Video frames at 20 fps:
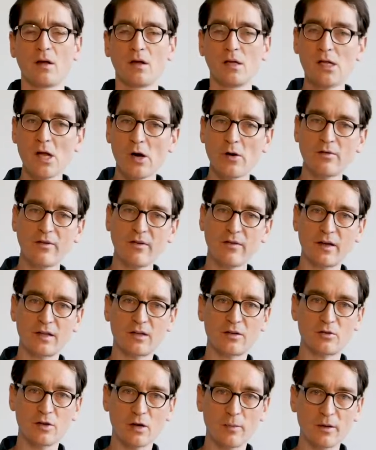Now if you get
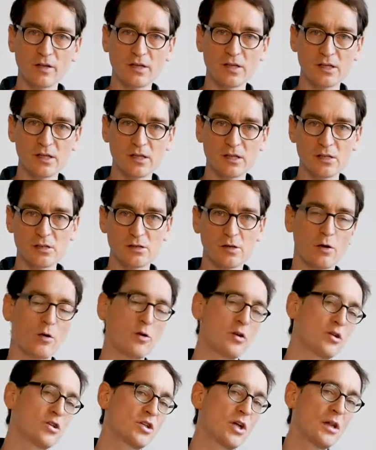the trouble ticket, or
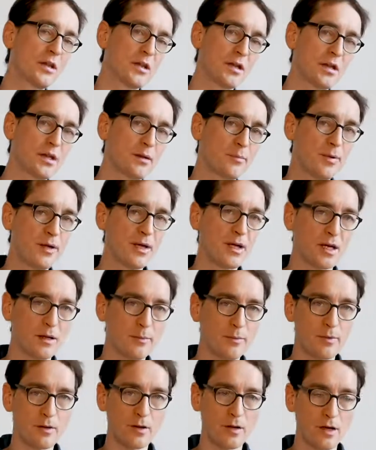you just get the
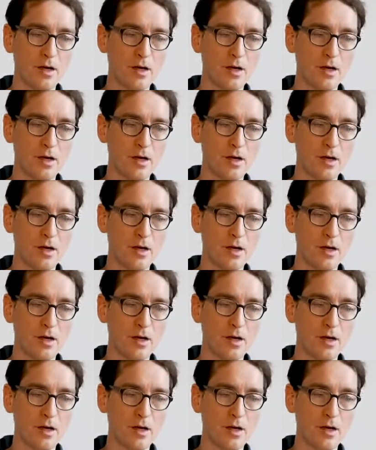pcap,